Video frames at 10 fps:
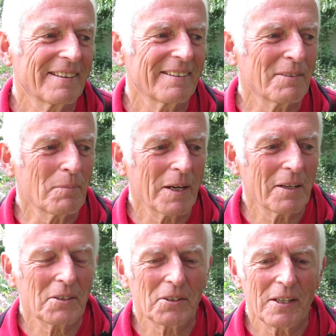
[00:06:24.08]
the
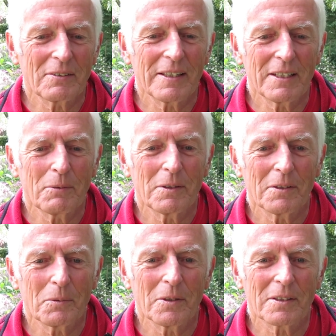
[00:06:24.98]
paths around here were
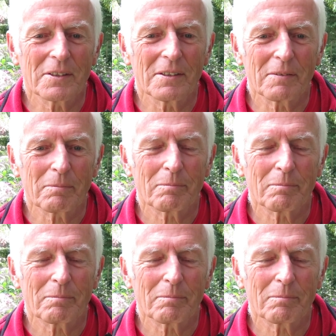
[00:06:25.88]
worked on.